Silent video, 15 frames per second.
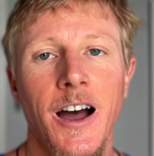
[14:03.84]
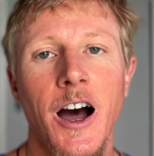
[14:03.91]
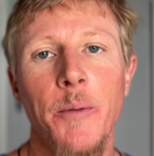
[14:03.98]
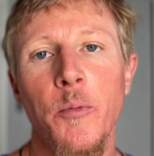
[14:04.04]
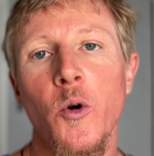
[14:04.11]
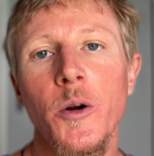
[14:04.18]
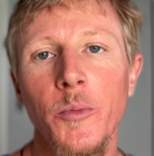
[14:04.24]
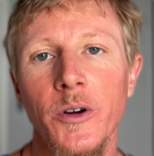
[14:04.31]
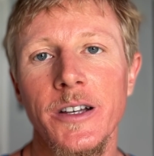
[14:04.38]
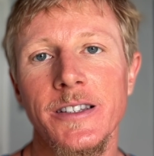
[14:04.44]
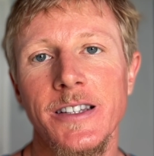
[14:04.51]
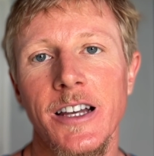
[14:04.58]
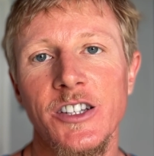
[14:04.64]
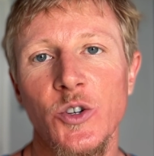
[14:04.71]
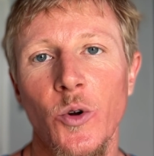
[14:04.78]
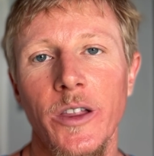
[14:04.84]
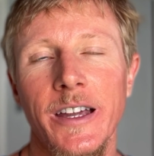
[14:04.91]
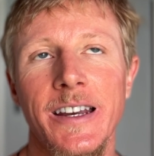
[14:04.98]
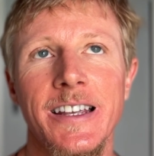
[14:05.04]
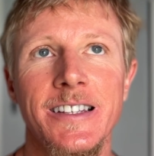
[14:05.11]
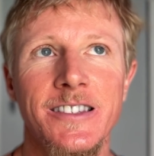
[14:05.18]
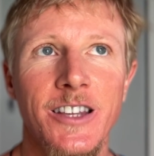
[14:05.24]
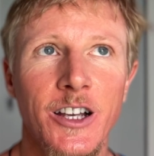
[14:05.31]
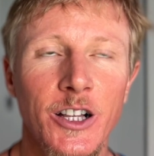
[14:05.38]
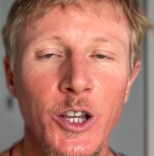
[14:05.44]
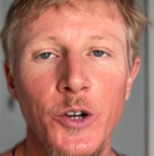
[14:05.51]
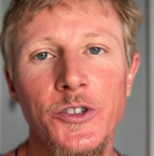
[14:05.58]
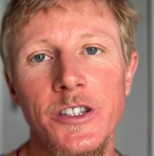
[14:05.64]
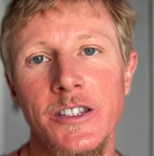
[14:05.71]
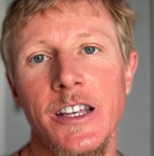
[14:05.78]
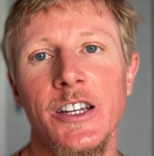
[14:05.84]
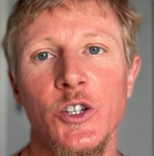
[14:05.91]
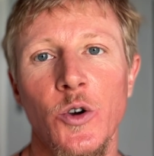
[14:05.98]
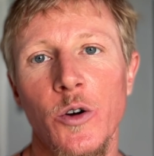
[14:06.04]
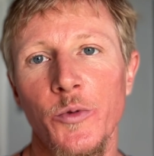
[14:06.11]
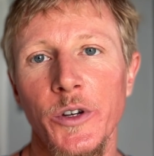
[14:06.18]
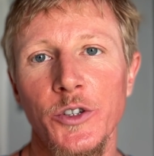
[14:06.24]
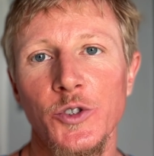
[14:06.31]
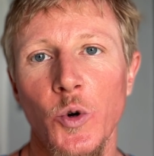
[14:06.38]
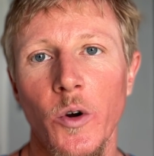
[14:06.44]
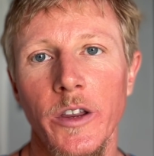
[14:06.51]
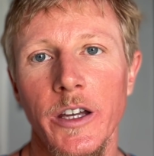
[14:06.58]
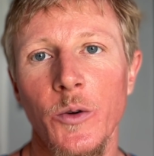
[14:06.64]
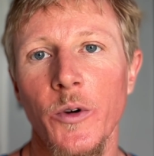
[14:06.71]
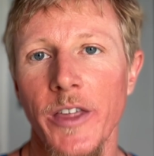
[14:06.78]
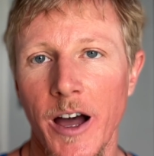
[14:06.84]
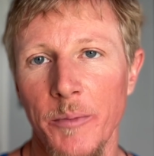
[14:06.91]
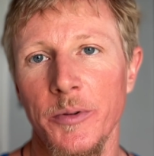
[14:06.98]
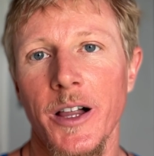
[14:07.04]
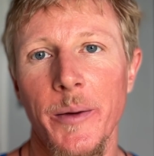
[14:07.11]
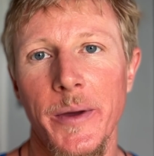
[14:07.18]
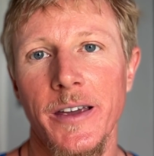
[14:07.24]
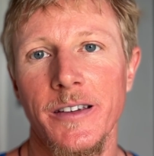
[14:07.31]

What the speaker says: A portable cassette toilet is the closest thing to a real toilet without plumbing.